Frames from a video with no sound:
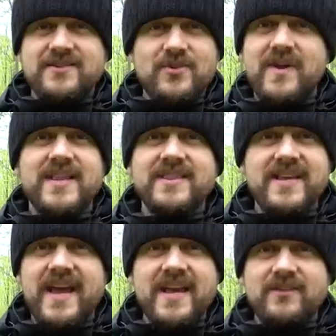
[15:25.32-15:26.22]
So in
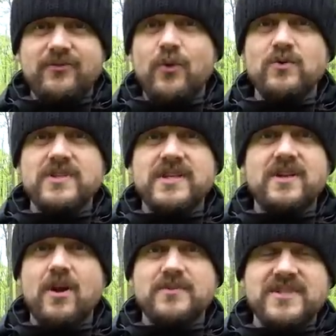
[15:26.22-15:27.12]
the end,
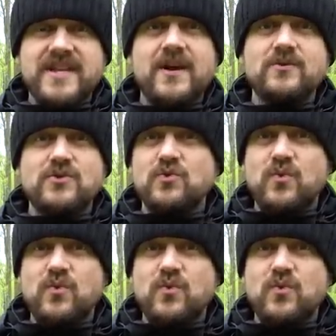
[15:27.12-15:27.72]
focusing comes down to